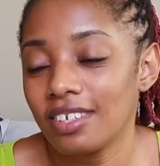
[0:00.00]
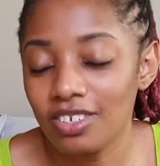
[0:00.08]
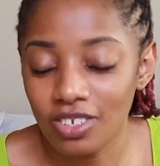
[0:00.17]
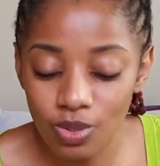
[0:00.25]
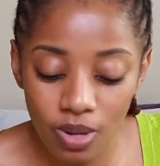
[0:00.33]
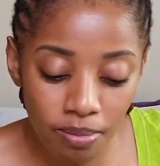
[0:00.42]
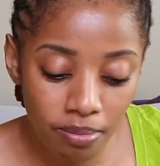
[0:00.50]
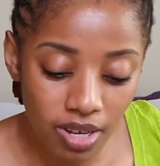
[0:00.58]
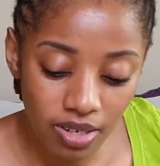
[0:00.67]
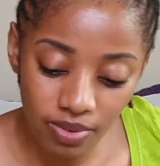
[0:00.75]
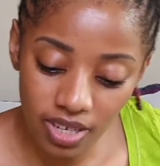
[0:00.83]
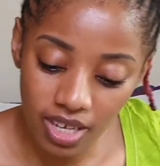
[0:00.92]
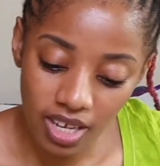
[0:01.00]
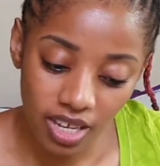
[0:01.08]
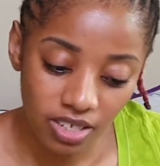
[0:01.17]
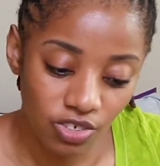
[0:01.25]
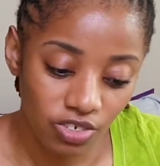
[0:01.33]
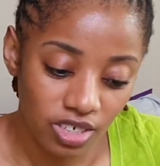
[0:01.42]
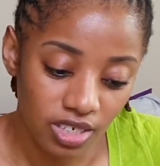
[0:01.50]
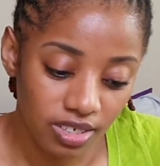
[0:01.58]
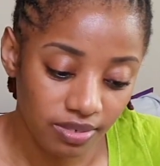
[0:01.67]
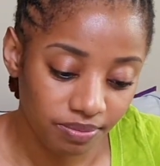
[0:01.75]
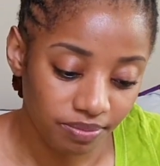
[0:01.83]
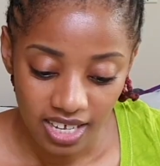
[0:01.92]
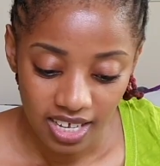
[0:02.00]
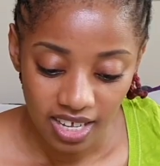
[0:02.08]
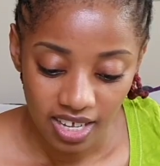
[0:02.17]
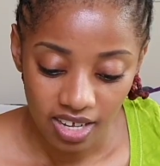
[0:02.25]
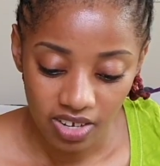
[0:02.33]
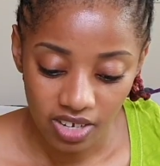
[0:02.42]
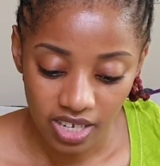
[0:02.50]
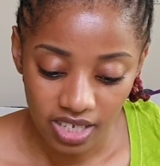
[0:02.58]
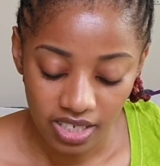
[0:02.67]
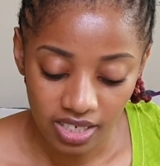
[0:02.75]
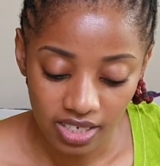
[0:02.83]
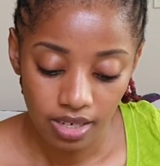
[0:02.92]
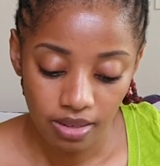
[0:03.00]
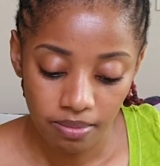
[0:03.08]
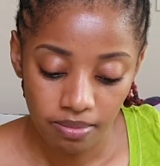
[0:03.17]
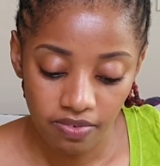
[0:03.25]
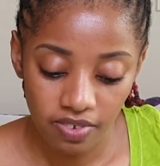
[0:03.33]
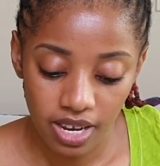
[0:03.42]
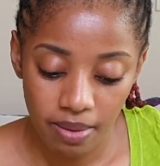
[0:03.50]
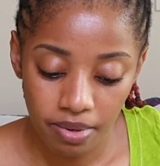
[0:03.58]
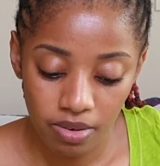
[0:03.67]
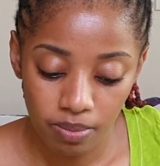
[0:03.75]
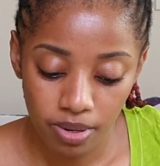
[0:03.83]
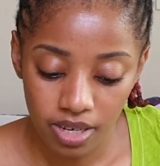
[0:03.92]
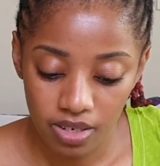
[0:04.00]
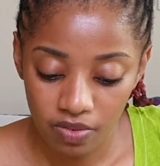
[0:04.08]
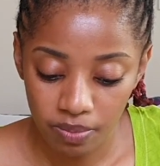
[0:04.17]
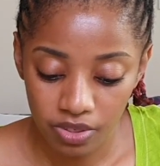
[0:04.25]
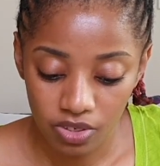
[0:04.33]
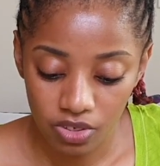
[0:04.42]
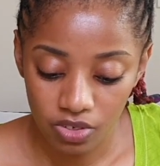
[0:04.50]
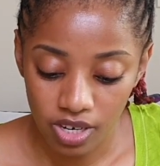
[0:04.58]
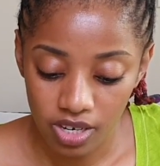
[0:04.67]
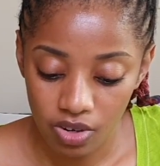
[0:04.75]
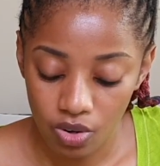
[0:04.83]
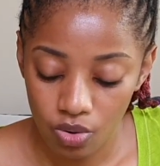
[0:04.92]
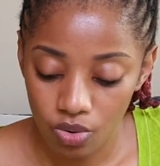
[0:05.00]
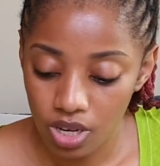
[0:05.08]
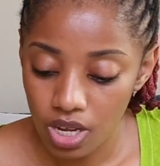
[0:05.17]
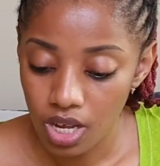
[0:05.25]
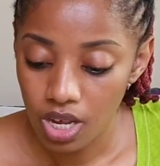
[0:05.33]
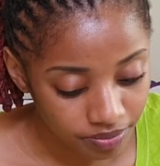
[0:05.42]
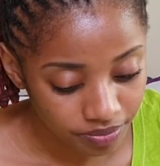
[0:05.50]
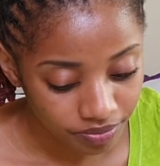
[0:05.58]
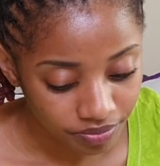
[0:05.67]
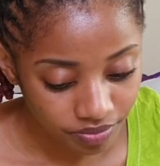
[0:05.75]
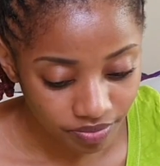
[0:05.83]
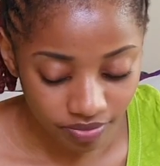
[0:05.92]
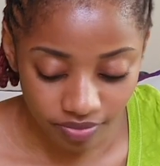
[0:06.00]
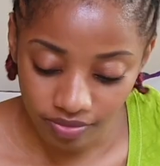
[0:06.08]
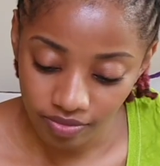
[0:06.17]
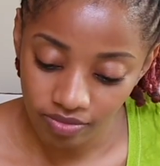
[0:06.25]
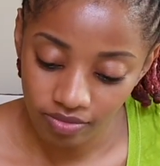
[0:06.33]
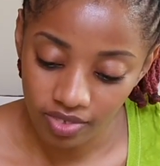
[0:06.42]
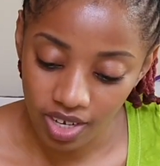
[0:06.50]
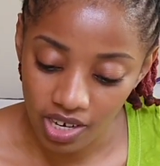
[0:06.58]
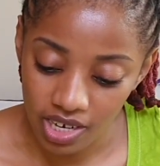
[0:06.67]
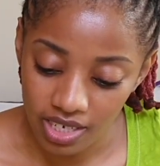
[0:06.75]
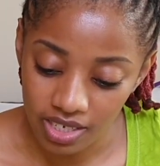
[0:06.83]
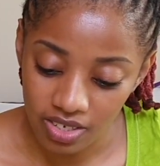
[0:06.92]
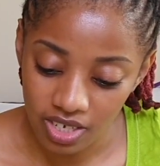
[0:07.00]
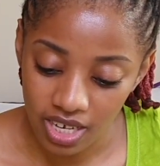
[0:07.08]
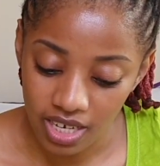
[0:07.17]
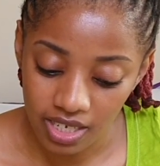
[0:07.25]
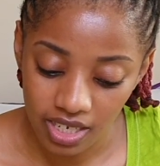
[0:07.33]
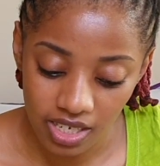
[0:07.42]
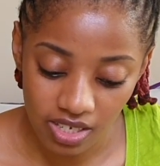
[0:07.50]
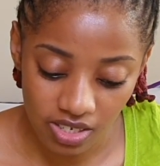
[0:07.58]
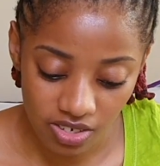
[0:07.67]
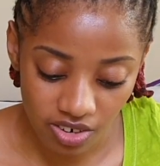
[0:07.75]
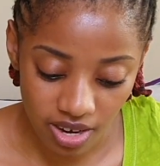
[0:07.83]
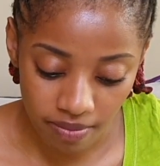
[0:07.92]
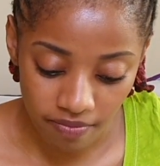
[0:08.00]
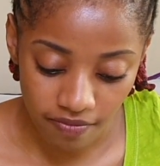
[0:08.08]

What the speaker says: just one bond where you can't trade. All right, I feel like I'm looking at enough pictures right now. All right, let's look at Instagram